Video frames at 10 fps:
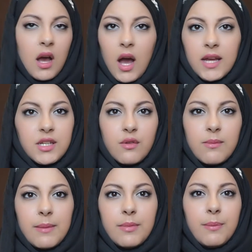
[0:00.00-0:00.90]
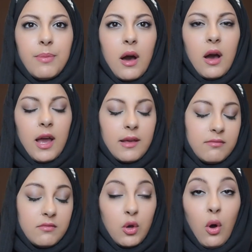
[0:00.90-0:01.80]
I don't remember, but I
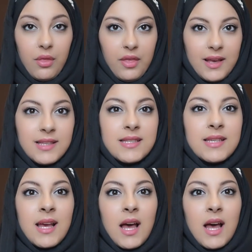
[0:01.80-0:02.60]
got this,